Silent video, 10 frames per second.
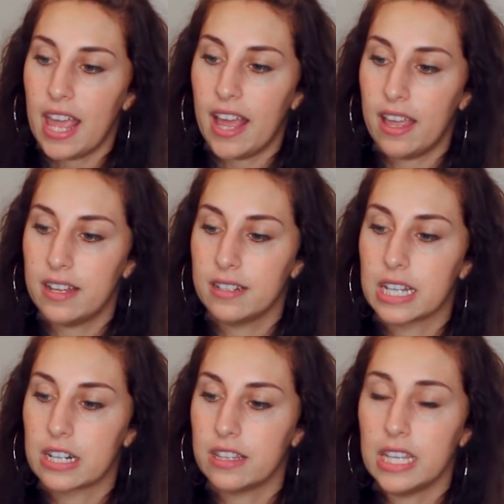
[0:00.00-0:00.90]
and
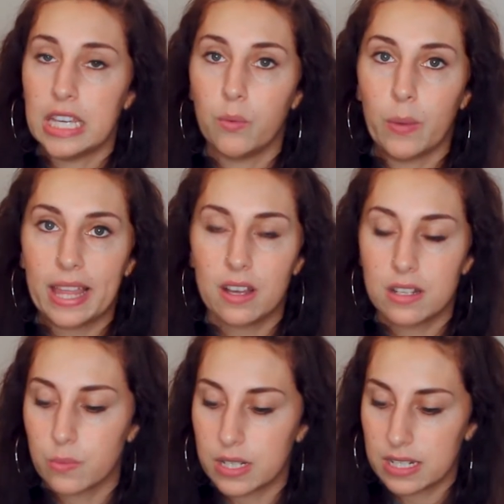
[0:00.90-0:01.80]
they're the weight
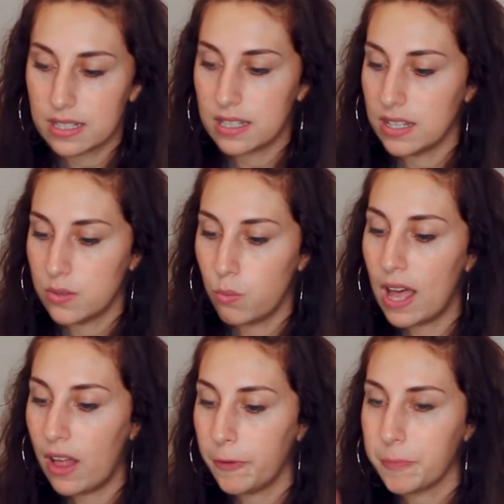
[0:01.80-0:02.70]
loss ones as
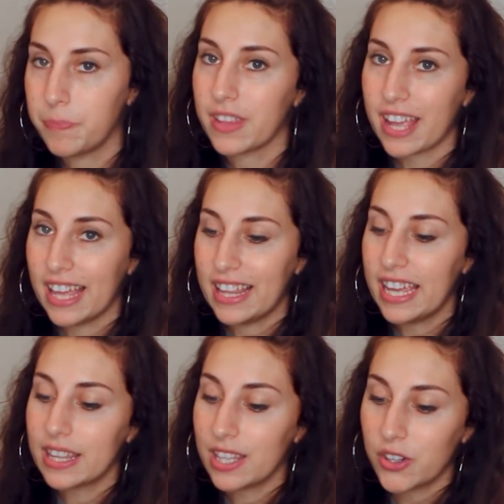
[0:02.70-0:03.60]
well. I
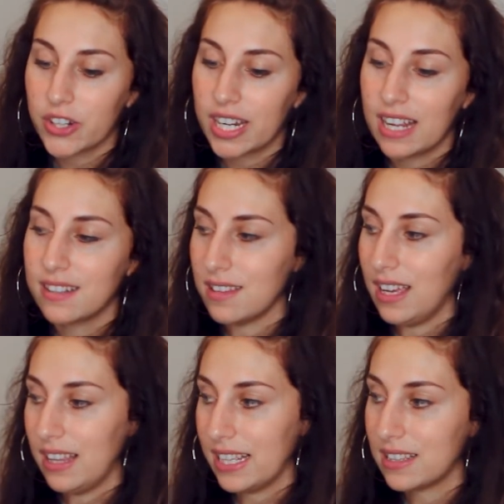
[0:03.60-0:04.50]
like the ingredients,
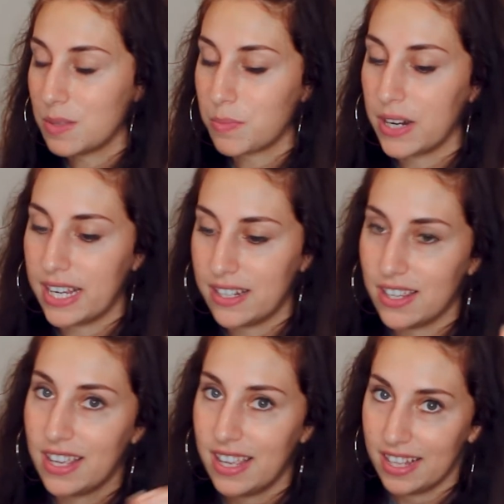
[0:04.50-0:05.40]
I like this brand.
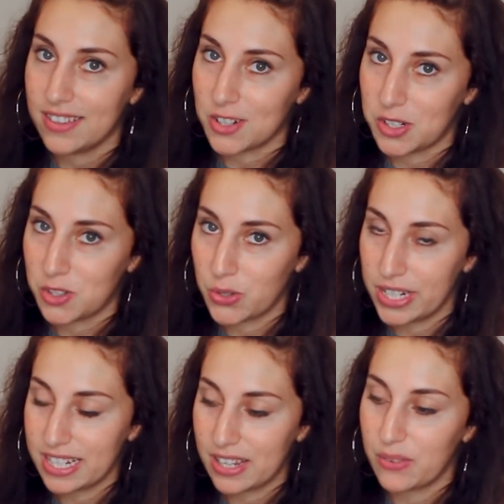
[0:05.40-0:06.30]
They're a
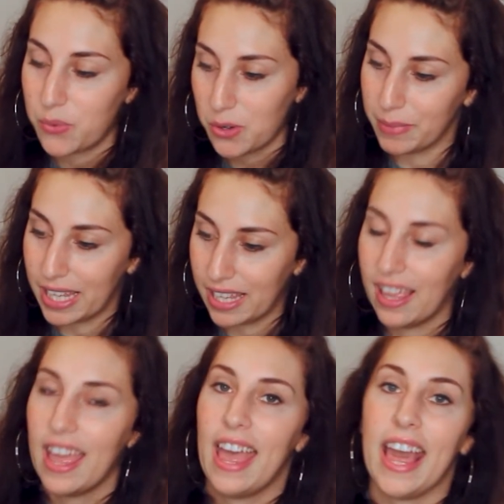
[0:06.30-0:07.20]
treat for me,
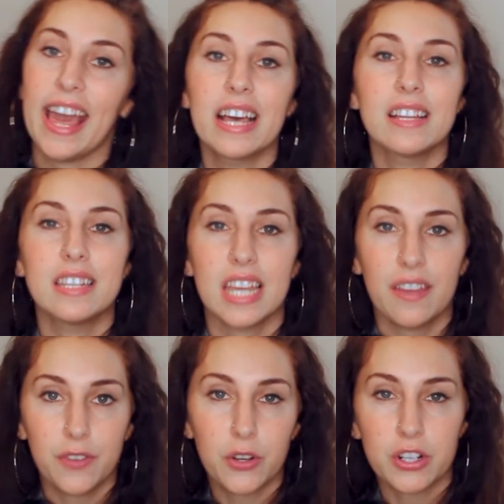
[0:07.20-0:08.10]
and
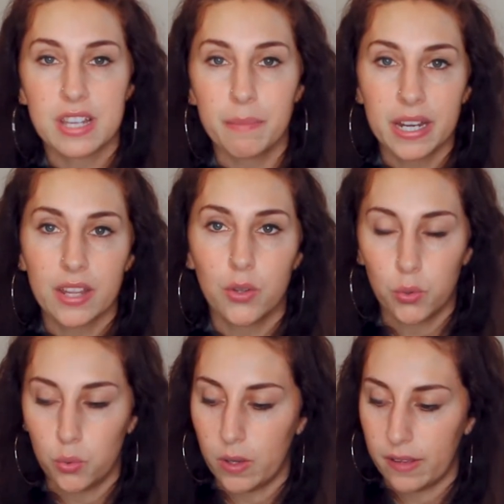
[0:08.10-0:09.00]
if you're somebody
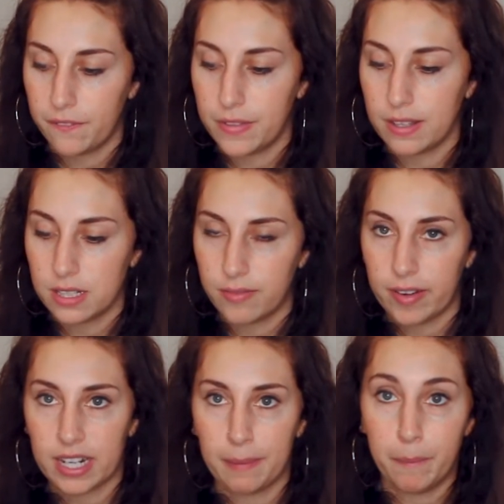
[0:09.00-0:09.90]
who feels
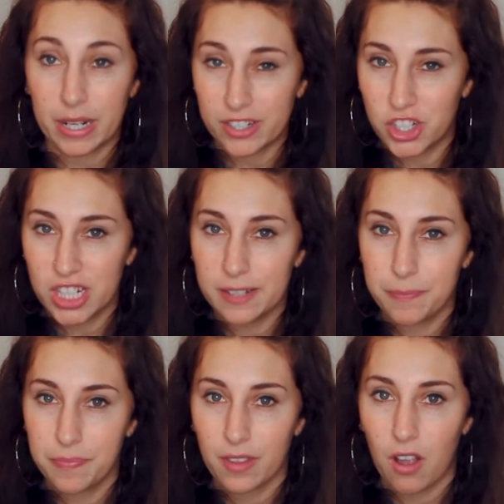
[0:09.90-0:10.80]
very munchy
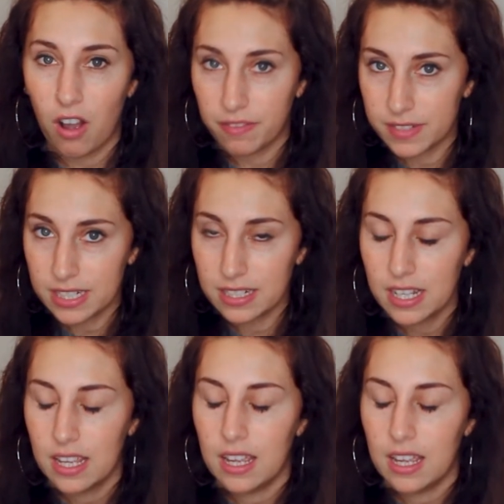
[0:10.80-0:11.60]
often,